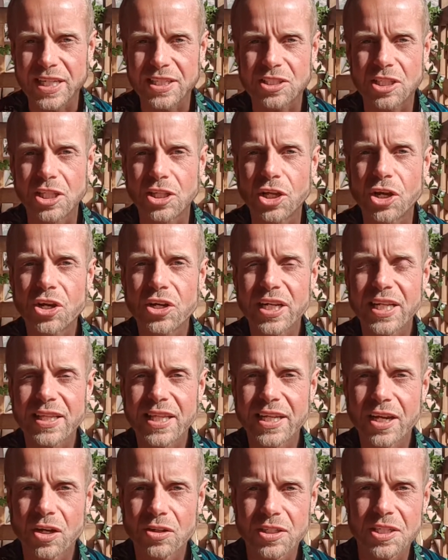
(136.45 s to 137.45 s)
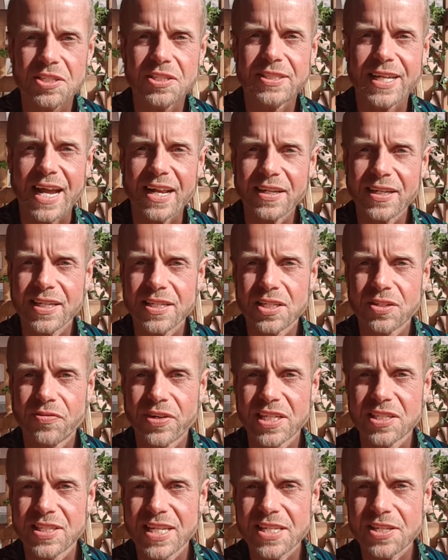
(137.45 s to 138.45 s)
It's learning the understandings of
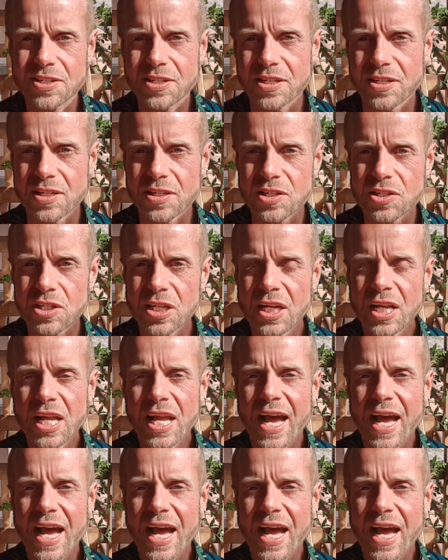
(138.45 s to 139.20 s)
existence,